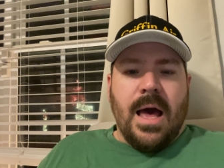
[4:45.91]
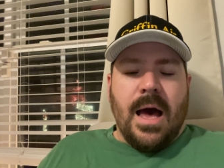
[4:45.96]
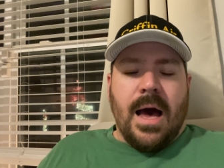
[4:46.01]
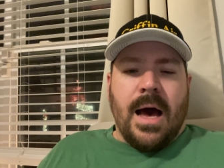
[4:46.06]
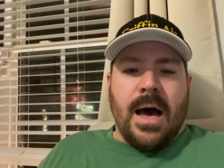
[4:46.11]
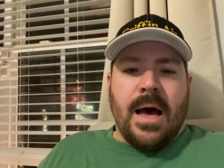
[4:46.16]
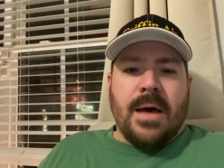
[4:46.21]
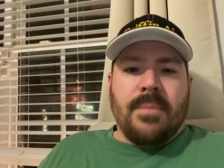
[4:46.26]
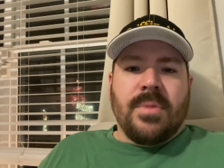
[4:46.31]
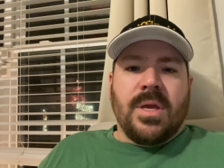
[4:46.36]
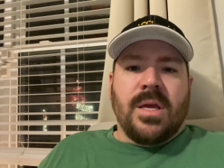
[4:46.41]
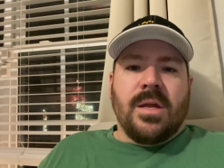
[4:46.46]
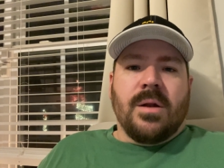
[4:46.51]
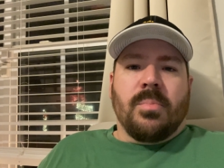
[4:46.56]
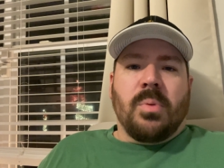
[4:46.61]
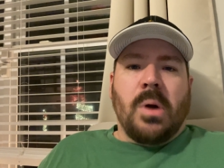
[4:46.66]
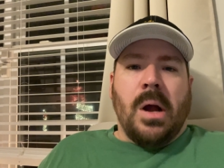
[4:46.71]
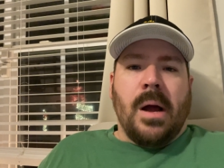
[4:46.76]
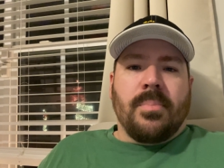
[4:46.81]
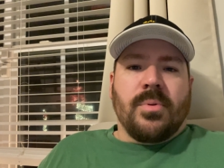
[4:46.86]
I mean a
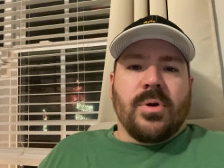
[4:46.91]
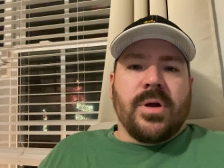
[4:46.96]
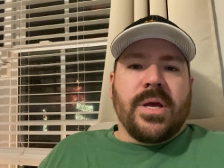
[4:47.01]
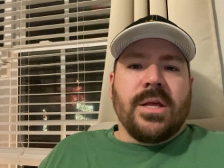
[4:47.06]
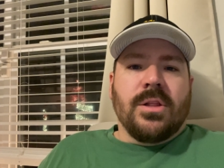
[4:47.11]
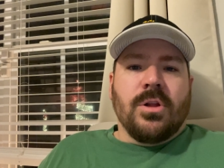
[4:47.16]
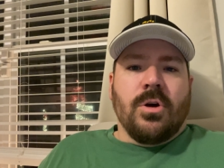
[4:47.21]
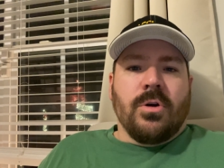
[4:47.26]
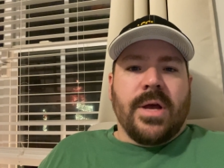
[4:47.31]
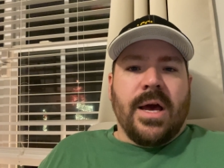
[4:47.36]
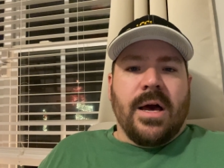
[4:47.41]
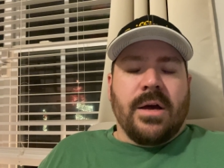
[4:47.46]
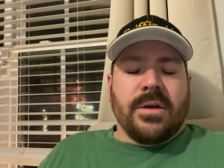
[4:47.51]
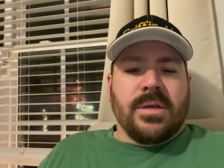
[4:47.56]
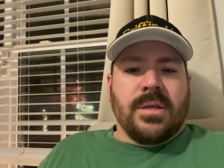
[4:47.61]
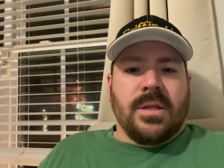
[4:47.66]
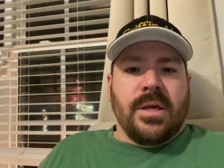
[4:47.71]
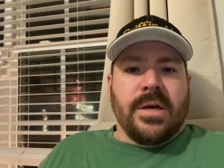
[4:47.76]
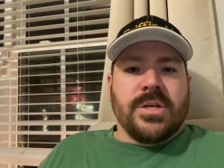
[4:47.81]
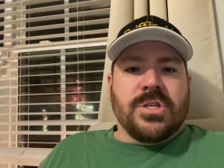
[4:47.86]
proper heat load
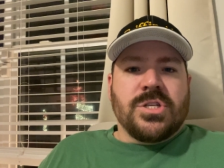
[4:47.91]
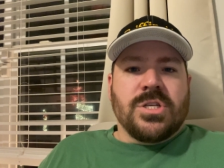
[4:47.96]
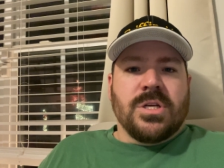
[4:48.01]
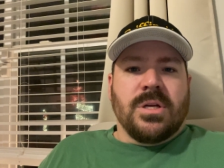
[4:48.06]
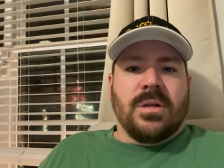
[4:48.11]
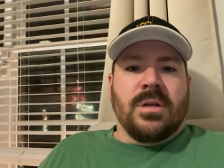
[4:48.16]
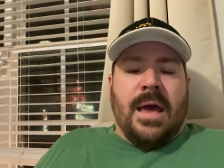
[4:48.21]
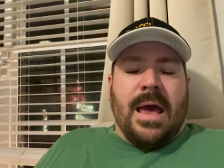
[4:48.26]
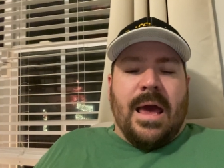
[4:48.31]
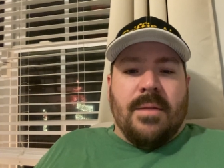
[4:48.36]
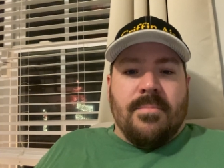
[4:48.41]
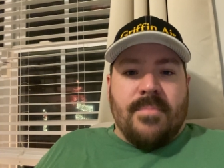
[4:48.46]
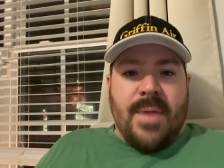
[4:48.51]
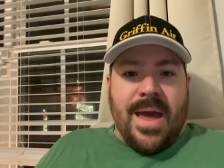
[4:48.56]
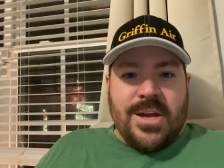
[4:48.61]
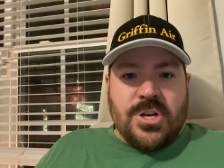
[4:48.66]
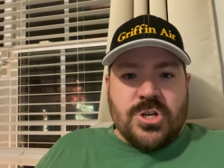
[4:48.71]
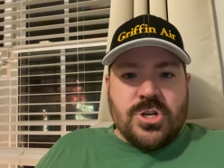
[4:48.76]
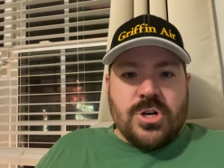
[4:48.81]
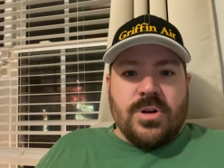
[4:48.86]
calculation and
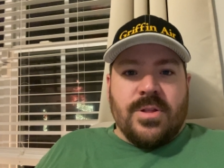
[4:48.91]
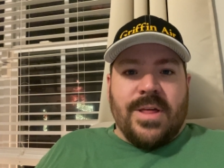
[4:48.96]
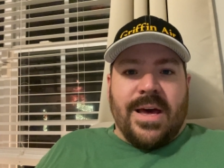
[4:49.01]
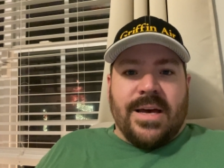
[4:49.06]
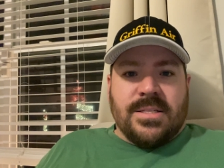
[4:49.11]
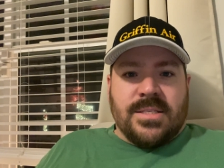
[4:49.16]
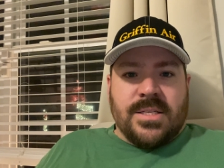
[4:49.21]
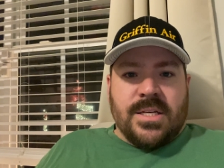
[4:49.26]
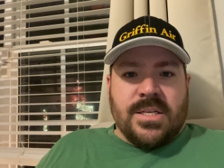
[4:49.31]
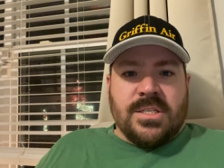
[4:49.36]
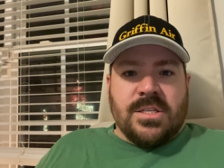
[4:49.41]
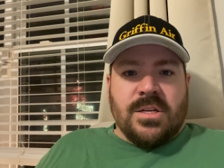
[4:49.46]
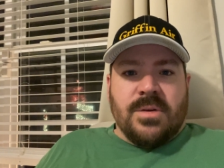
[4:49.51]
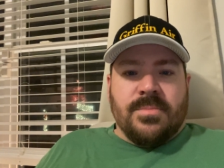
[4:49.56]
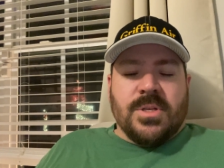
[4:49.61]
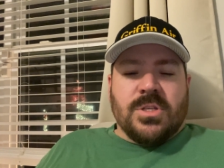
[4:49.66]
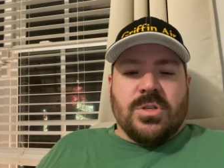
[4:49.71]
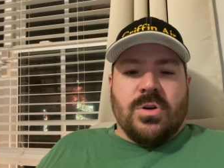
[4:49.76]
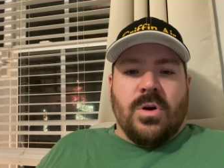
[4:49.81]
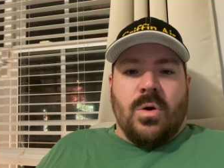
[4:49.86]
make sure that system
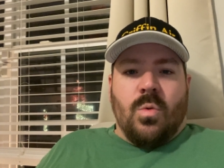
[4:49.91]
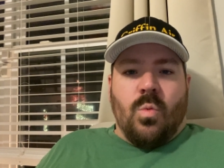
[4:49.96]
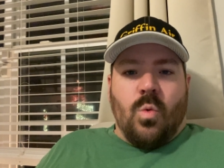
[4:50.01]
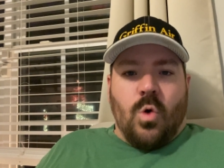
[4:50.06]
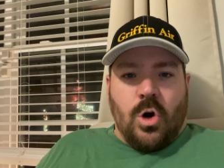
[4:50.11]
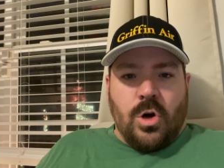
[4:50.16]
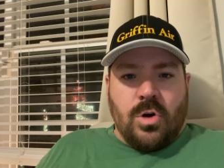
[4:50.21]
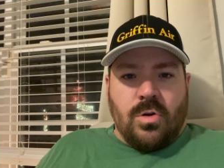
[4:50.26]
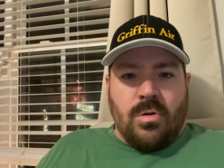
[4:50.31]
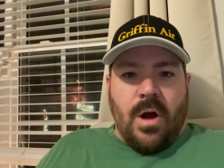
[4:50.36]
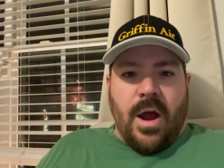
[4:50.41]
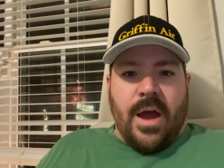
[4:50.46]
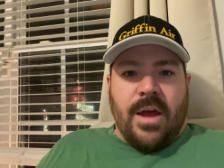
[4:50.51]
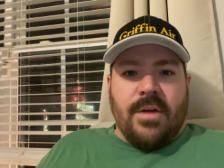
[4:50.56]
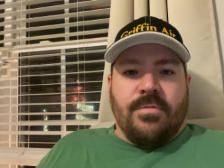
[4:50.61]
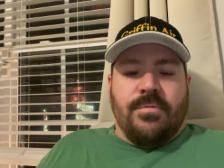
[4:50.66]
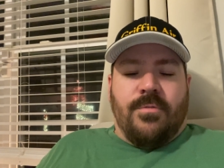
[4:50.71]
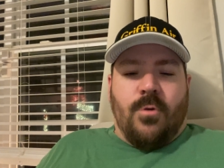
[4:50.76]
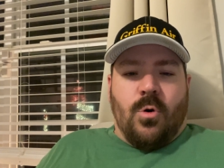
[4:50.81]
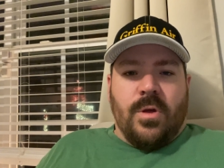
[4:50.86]
is going to work right
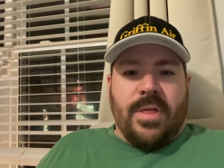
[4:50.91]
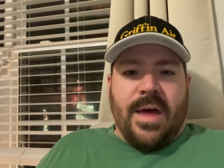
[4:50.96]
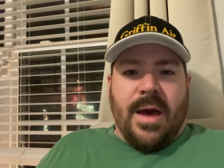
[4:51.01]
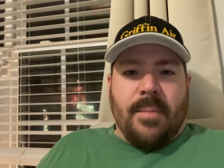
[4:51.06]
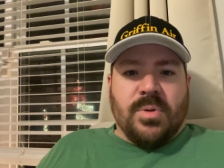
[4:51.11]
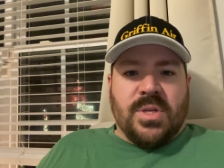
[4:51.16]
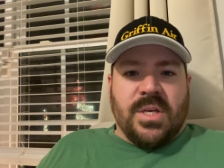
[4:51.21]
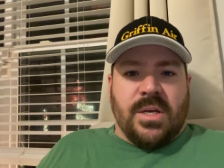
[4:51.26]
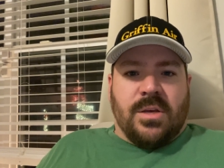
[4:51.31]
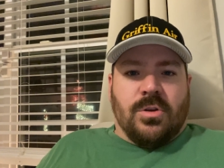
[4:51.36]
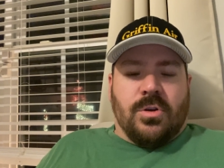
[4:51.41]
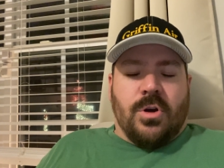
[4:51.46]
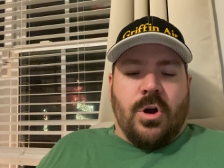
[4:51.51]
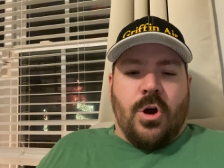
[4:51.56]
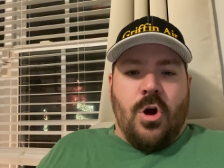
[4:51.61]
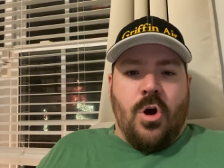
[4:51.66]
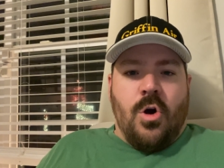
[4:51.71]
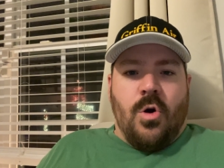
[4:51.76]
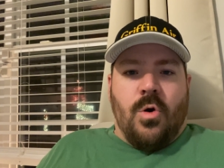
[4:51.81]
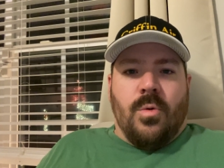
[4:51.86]
for that particular
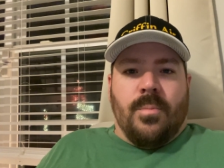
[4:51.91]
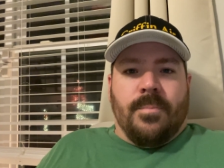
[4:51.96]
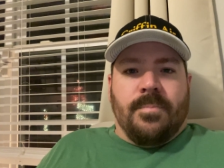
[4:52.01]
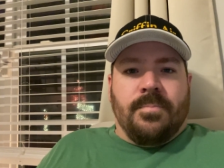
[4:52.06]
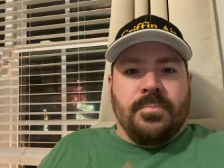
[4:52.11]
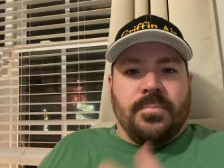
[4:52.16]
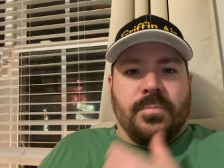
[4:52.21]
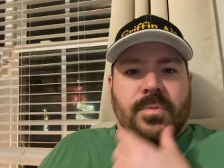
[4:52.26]
home.